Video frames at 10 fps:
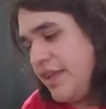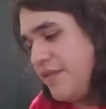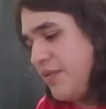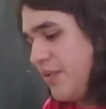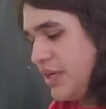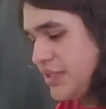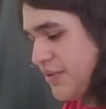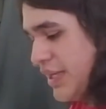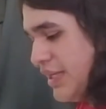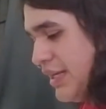give it one
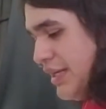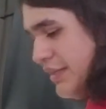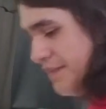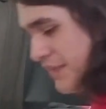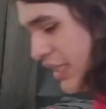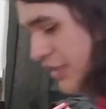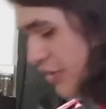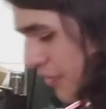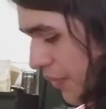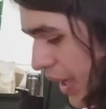to it. And
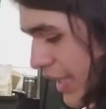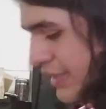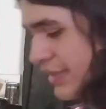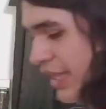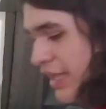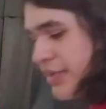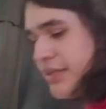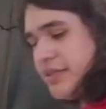just the way it's, like...